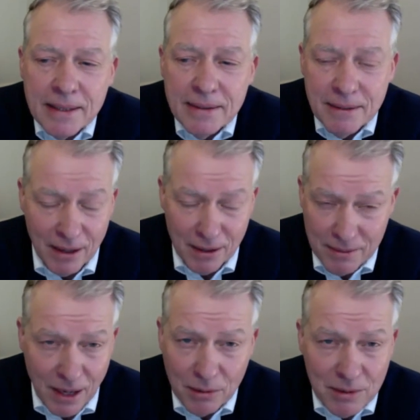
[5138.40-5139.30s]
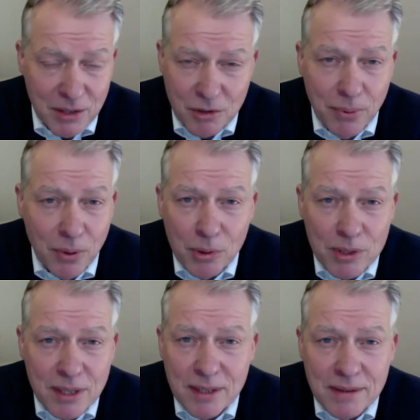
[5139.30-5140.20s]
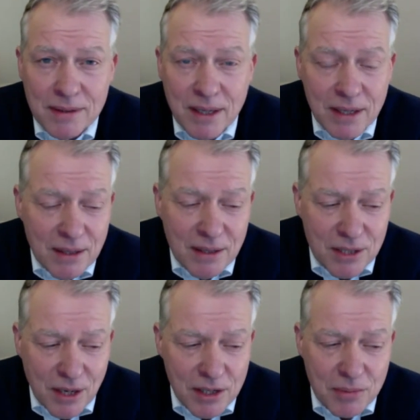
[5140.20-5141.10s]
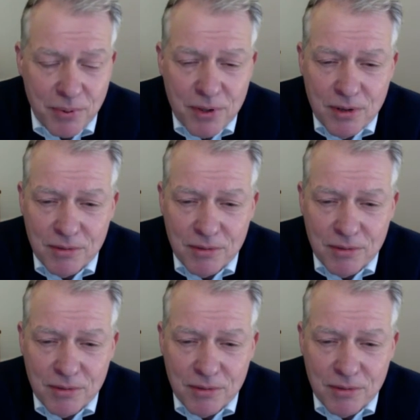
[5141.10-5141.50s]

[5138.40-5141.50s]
the whole thing's reported, and so it's proved,